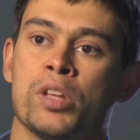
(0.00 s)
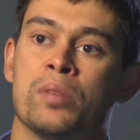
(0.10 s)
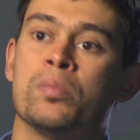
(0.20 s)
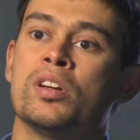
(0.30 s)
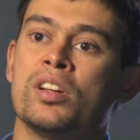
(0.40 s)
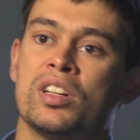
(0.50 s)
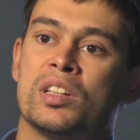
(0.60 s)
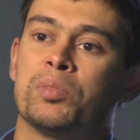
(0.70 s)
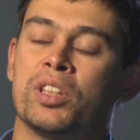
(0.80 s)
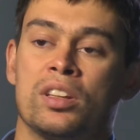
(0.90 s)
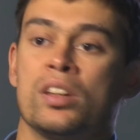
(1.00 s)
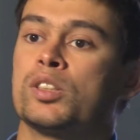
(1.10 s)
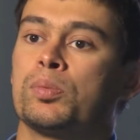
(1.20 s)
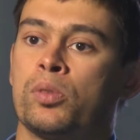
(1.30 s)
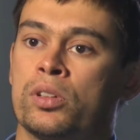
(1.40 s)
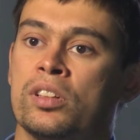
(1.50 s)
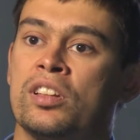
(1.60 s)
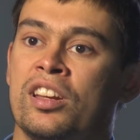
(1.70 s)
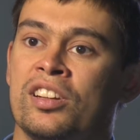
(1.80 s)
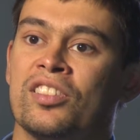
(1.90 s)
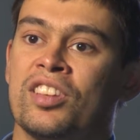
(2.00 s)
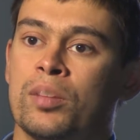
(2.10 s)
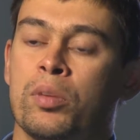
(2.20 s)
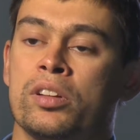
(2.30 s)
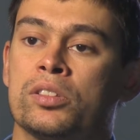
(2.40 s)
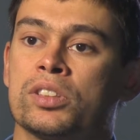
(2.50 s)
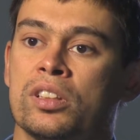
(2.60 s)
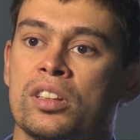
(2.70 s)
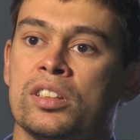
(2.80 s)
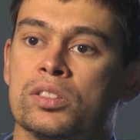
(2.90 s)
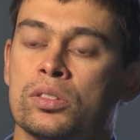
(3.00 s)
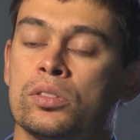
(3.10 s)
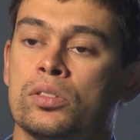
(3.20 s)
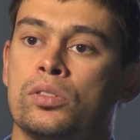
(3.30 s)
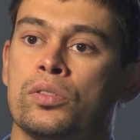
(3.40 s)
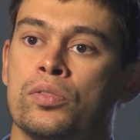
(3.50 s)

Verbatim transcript: them, but they can explore the data and think about interesting things to